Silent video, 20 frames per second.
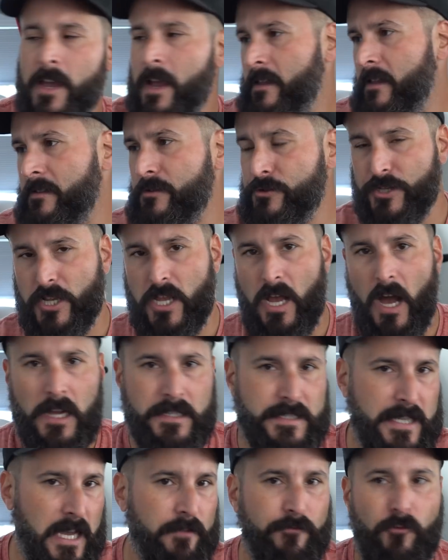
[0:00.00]
Then there's a
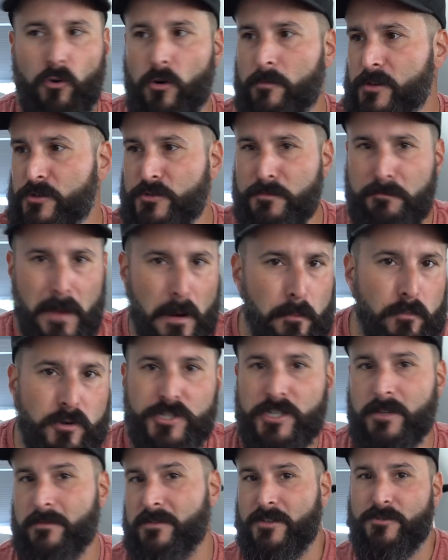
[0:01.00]
contact form, there's
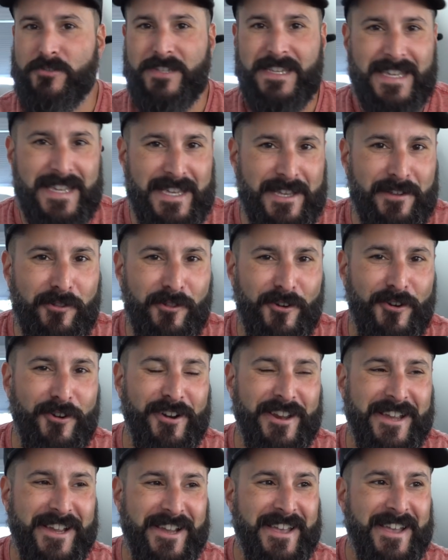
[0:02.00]
memberships, there's
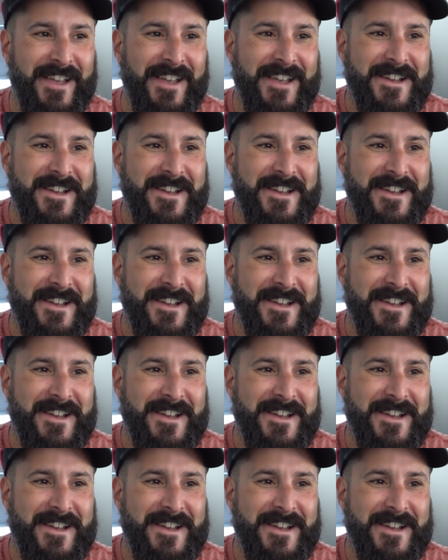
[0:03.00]
e-learning.